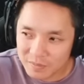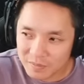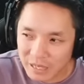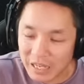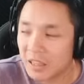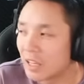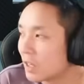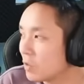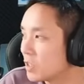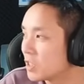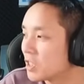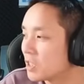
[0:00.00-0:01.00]
I think it
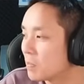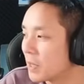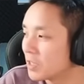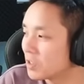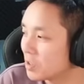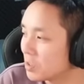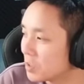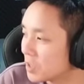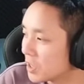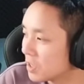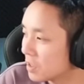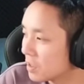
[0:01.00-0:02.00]
was just meant to lose
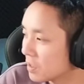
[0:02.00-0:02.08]
here.